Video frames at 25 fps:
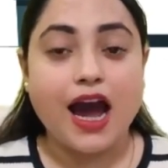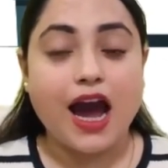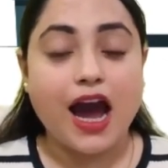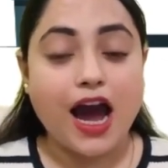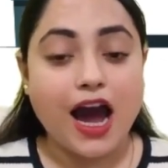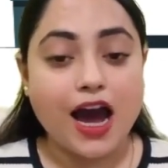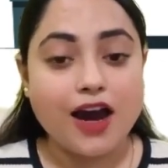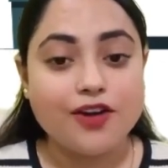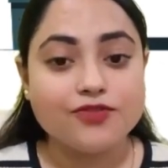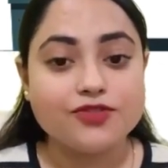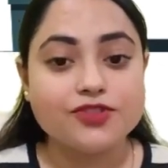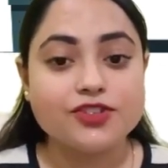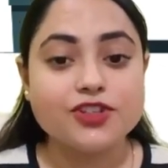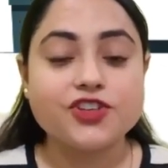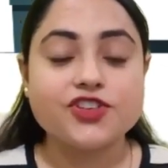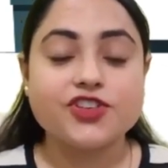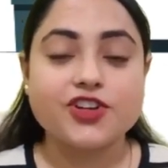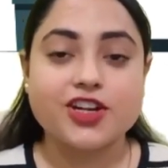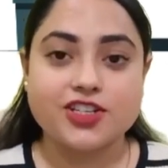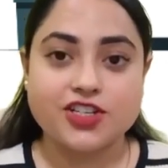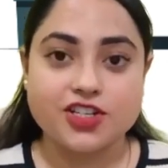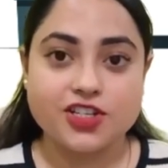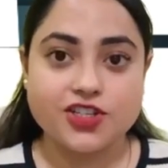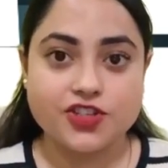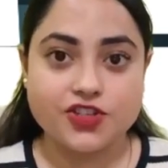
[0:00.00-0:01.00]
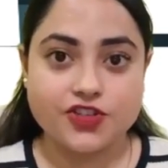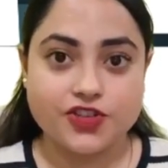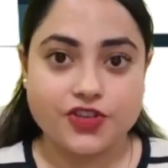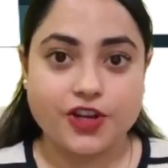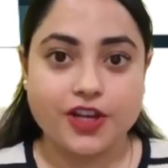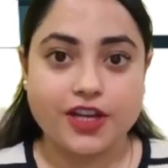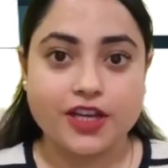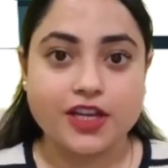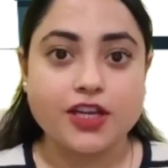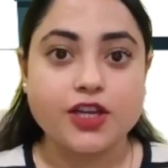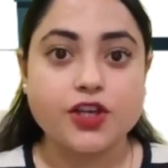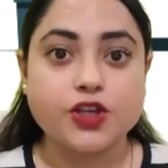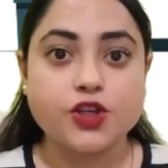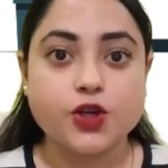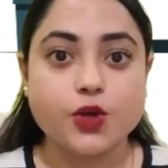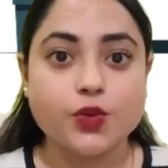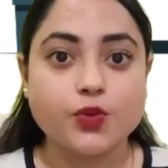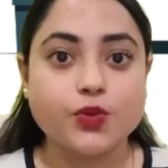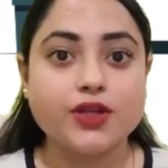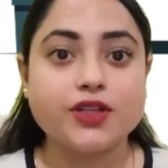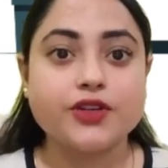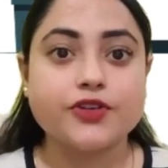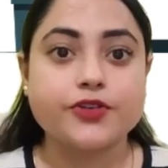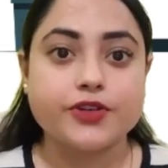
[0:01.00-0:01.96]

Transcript: After registering, you will